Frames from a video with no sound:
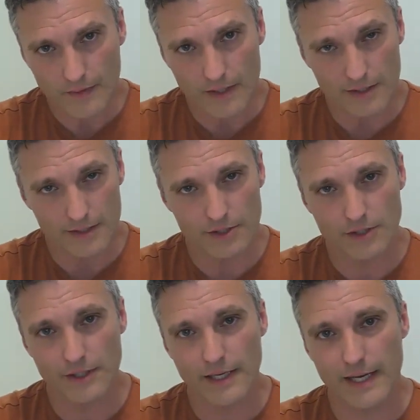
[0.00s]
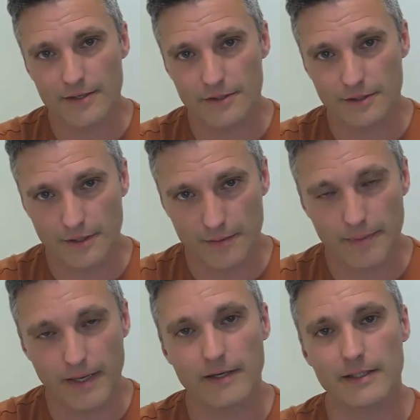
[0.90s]
conditioned as an
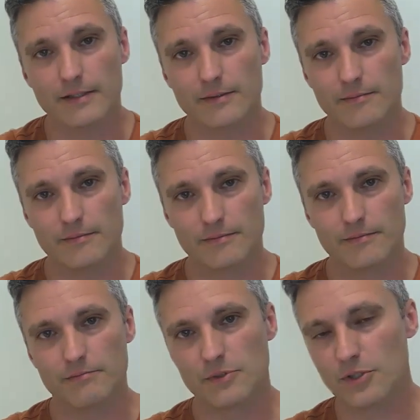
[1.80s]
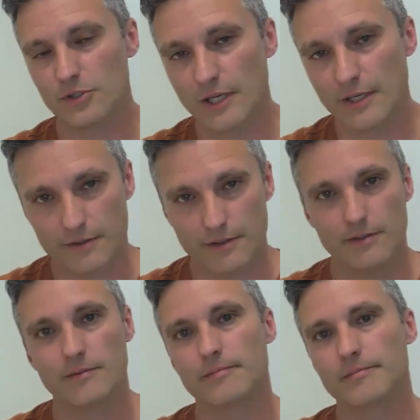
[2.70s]
American
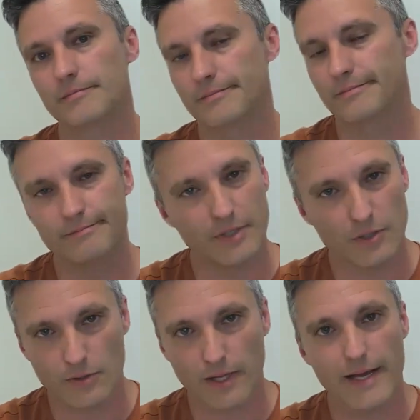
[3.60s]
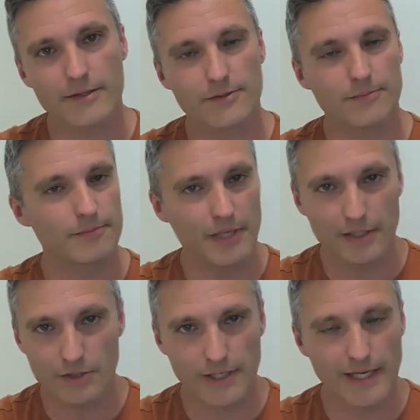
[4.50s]
cisgendered middle-class
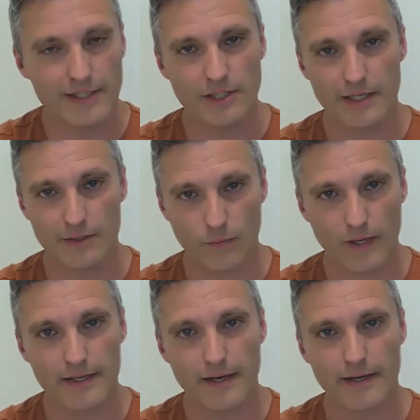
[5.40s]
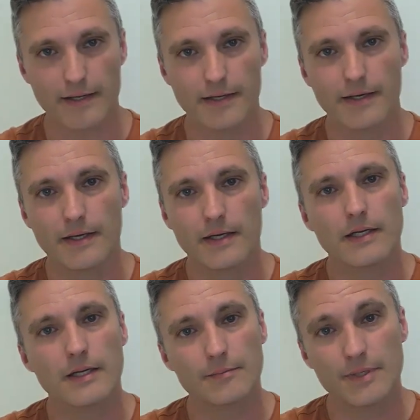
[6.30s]
PhD educated white guy.
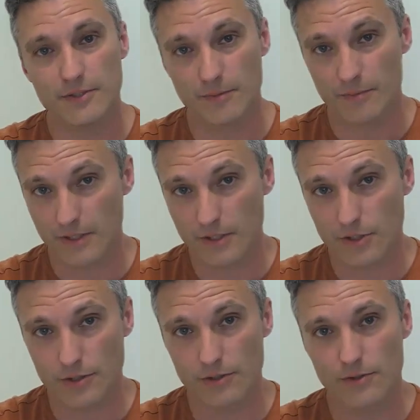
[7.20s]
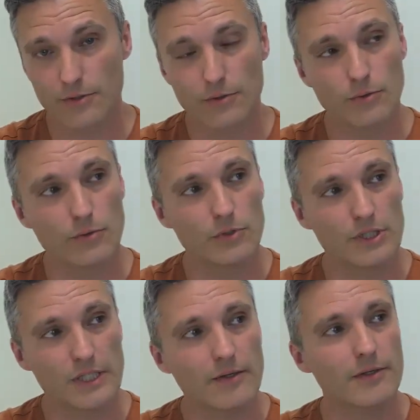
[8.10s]
It means I'm conditioned to
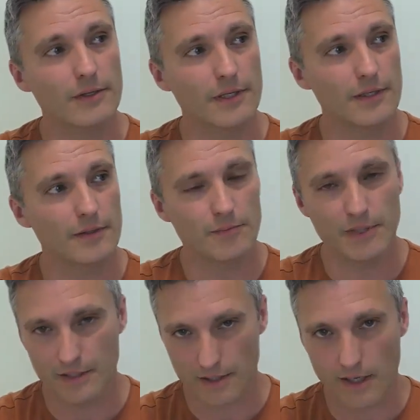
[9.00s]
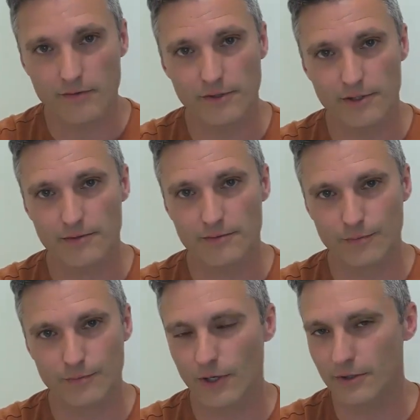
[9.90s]
generally be confident
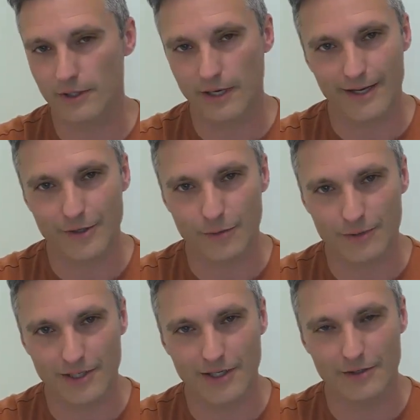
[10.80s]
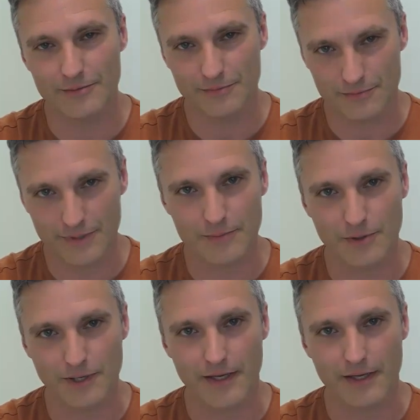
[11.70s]
whether or not I know what the hell I'm
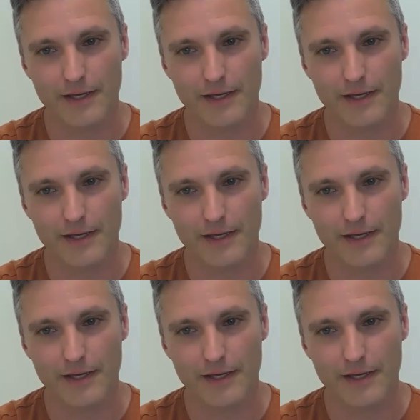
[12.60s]
doing.